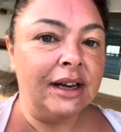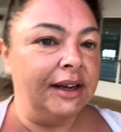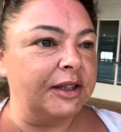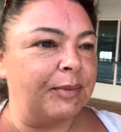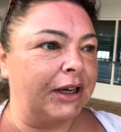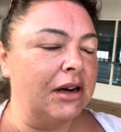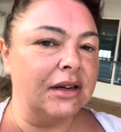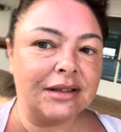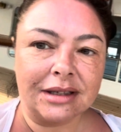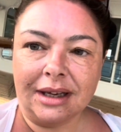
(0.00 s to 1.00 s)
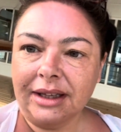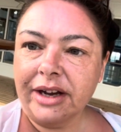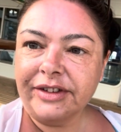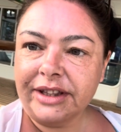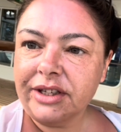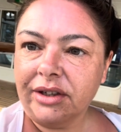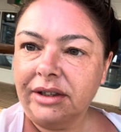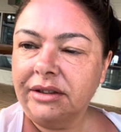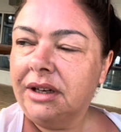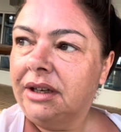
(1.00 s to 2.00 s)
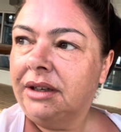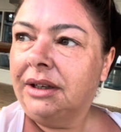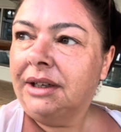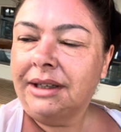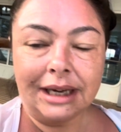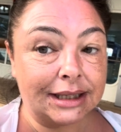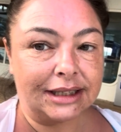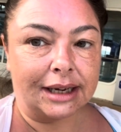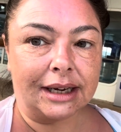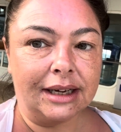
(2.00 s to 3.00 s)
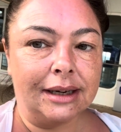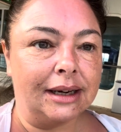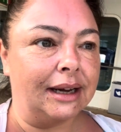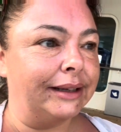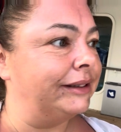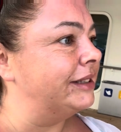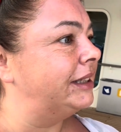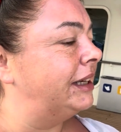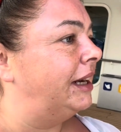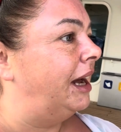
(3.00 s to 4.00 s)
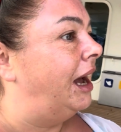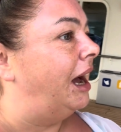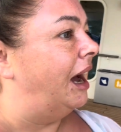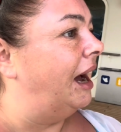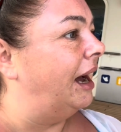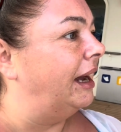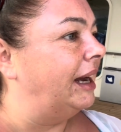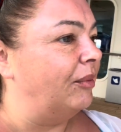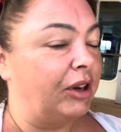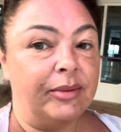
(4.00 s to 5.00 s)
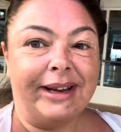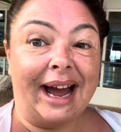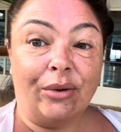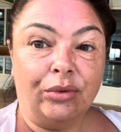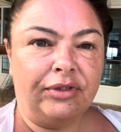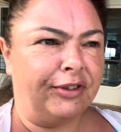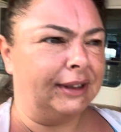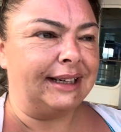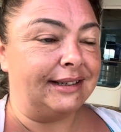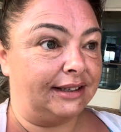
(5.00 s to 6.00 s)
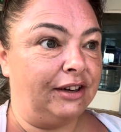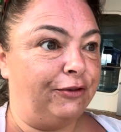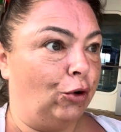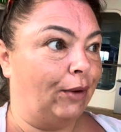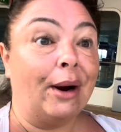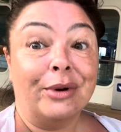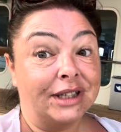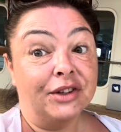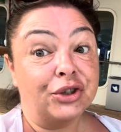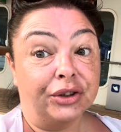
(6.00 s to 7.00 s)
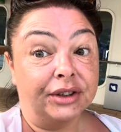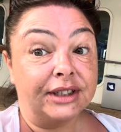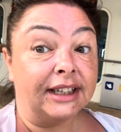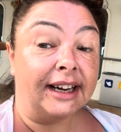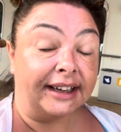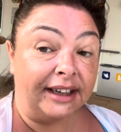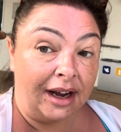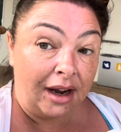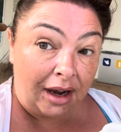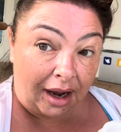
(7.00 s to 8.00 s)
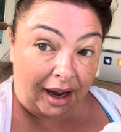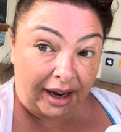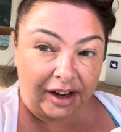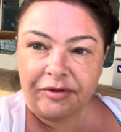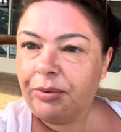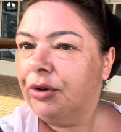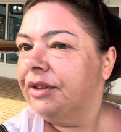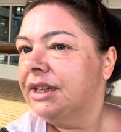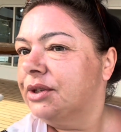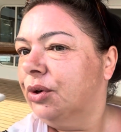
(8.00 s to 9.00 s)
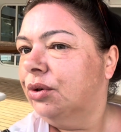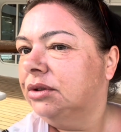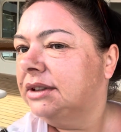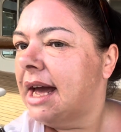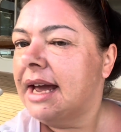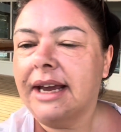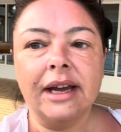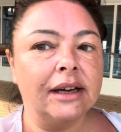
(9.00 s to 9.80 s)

it's because I slightly overdid the sun yesterday and I am going to be out for at least 4 hours in the sun today. I have put this all day